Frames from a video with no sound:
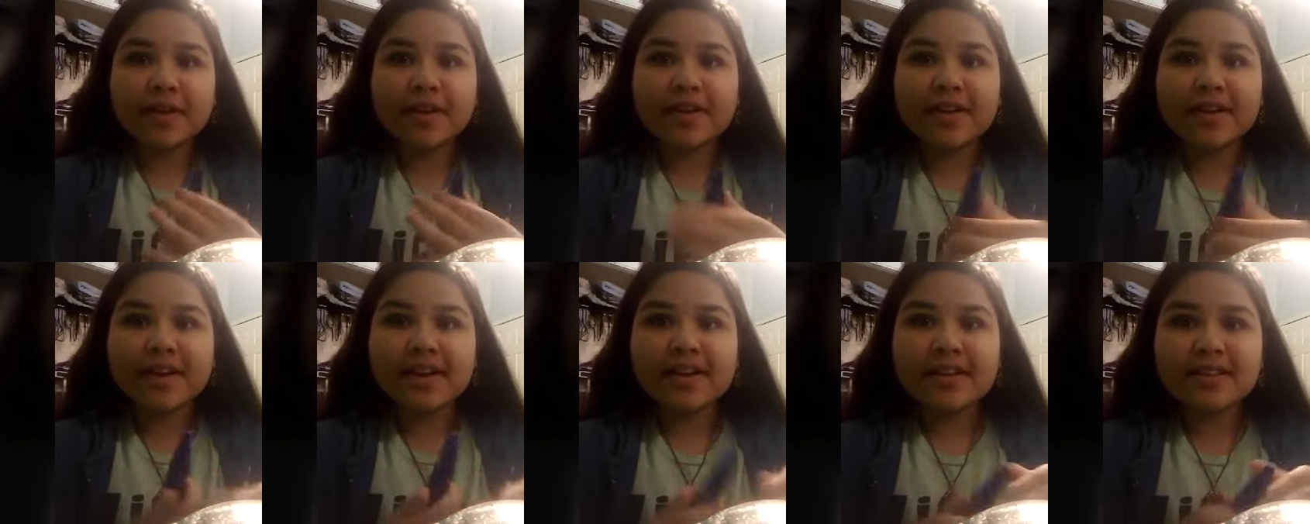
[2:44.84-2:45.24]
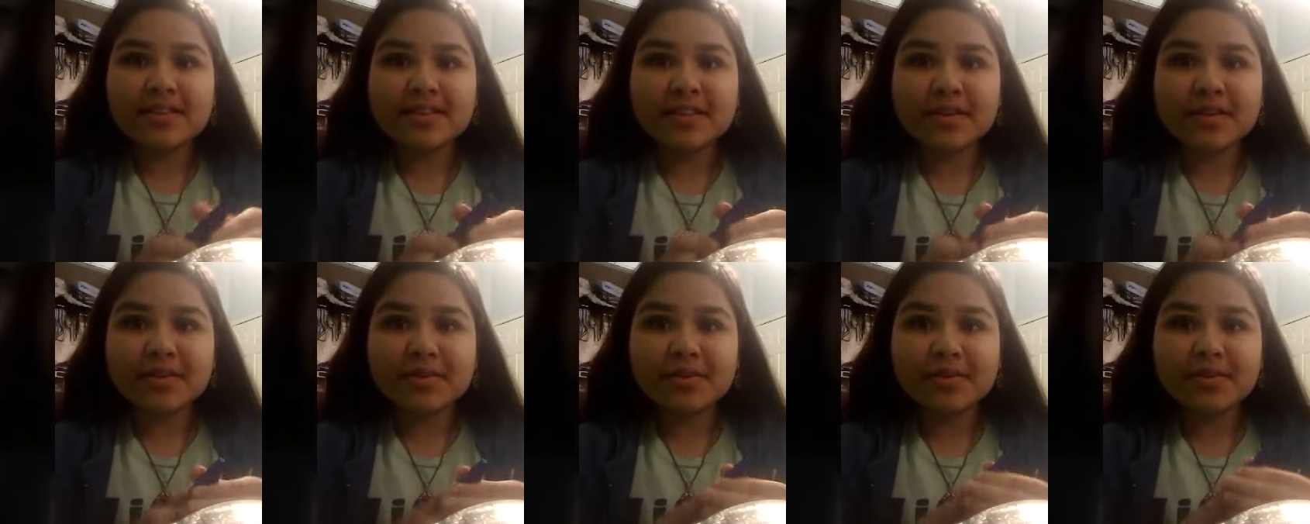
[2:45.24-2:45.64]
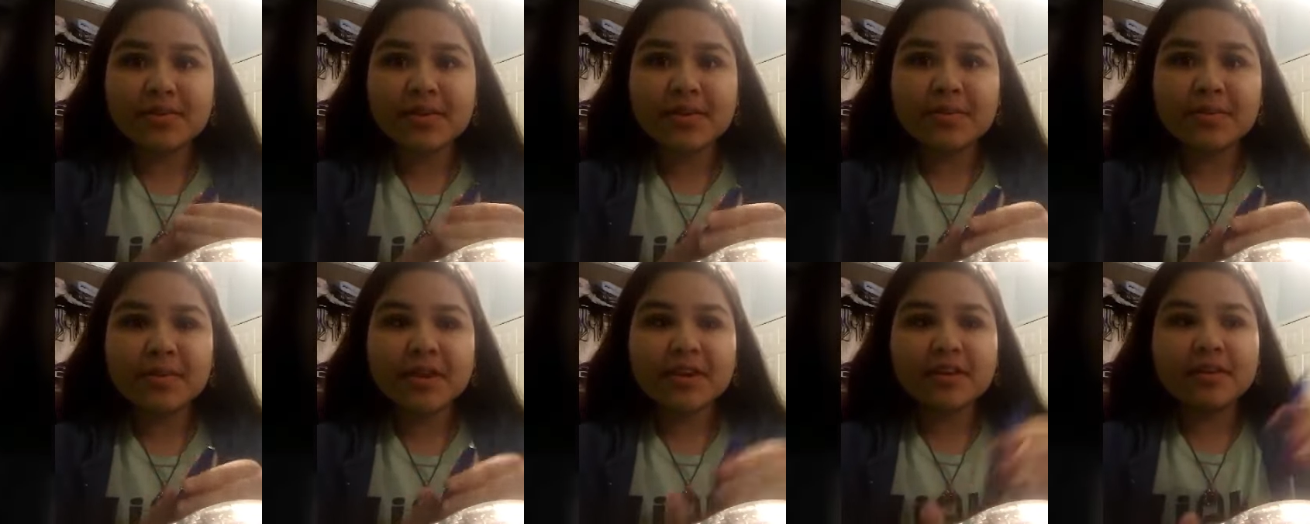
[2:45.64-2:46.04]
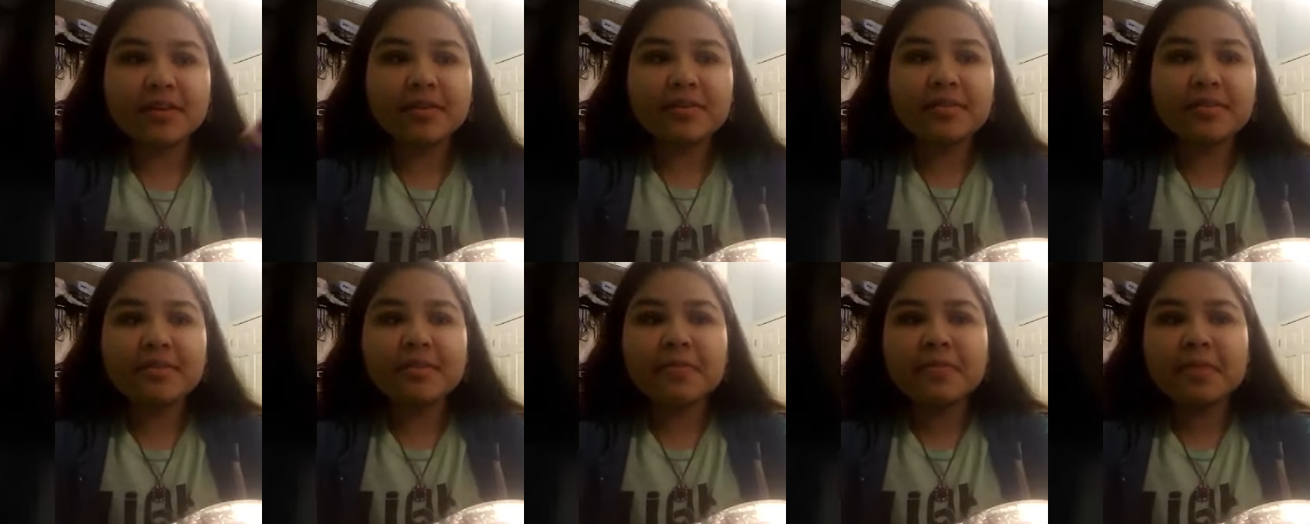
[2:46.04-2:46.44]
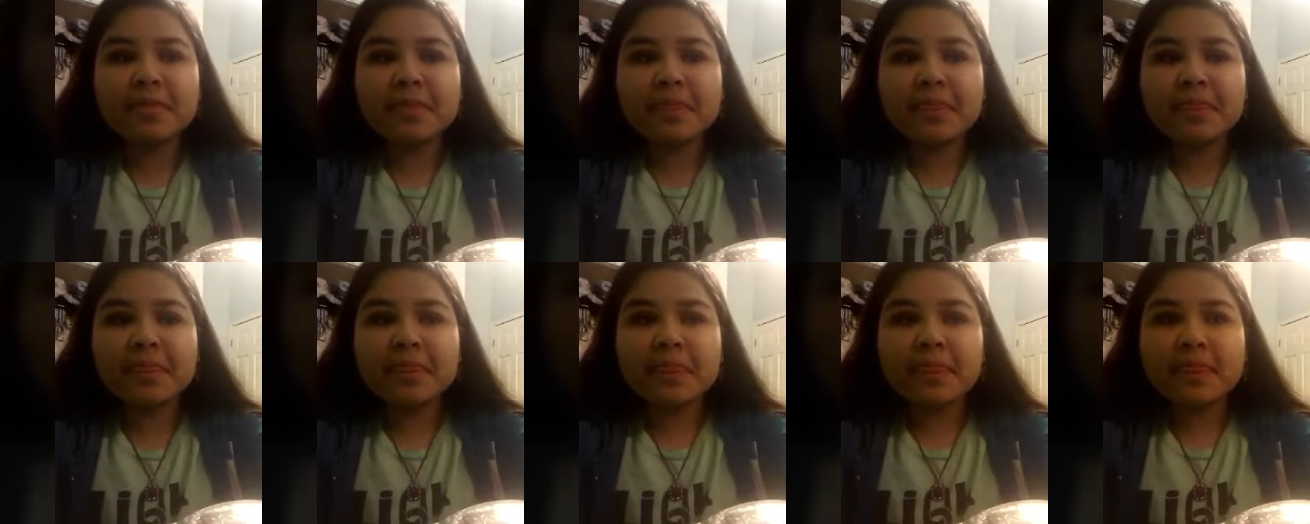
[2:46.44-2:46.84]
Alright, done with my
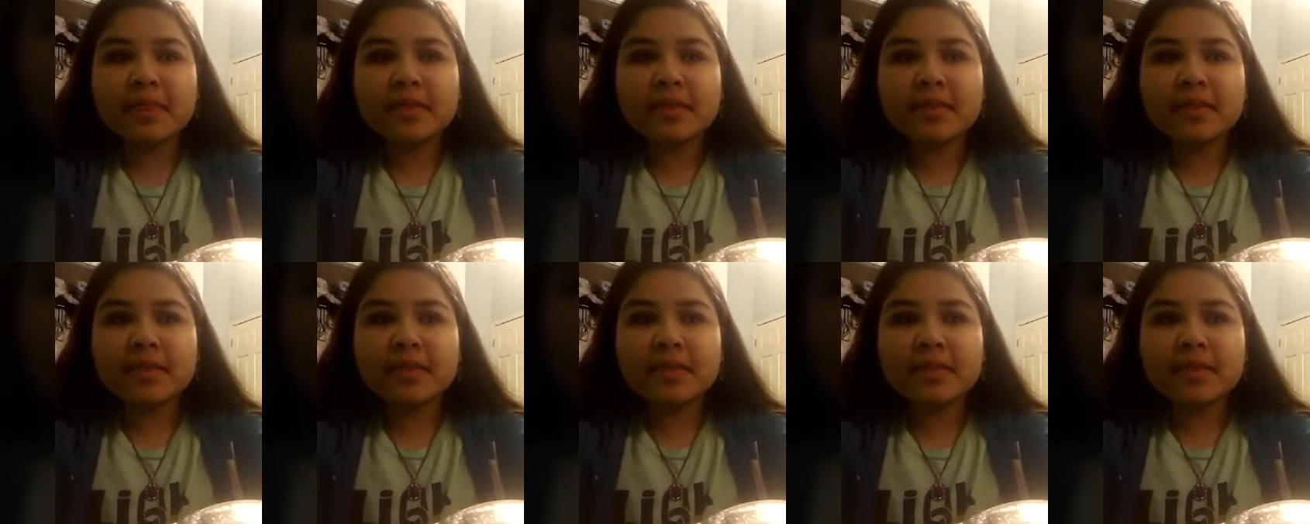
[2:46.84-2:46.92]
makeup.